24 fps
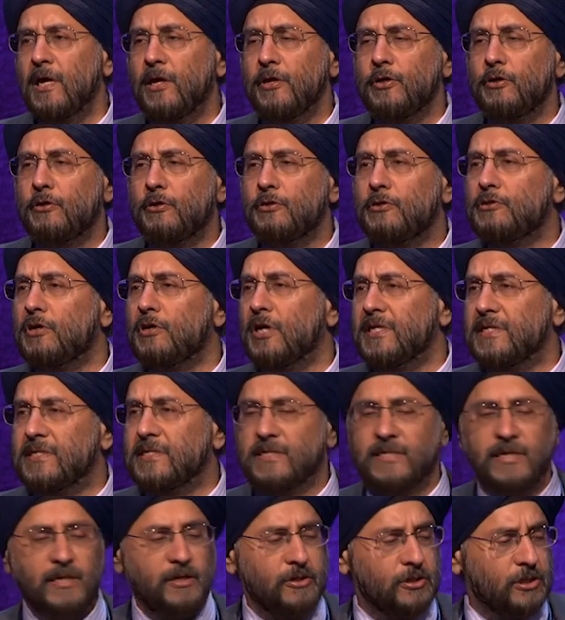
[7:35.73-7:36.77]
you can try and
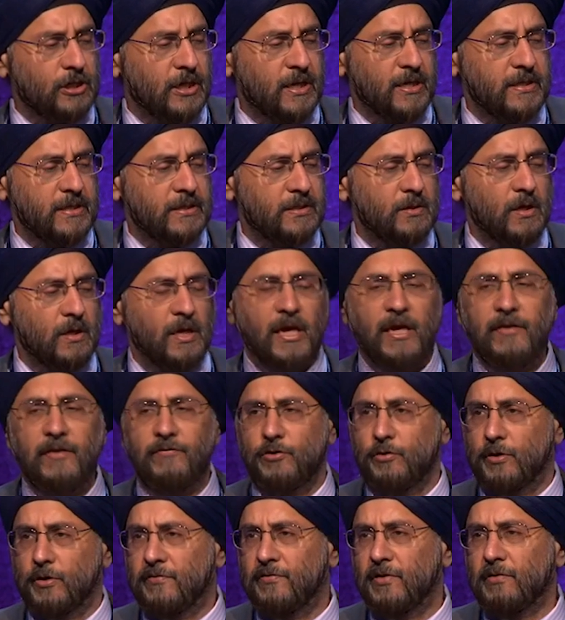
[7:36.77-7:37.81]
synergize. If
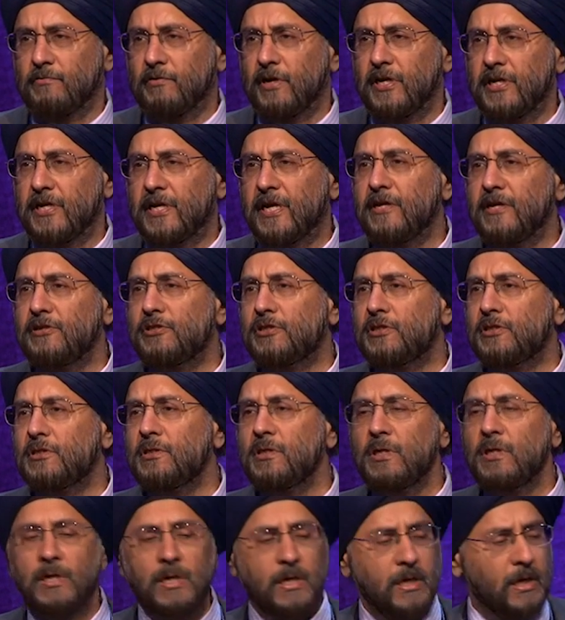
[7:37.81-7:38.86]
you're giving radiation,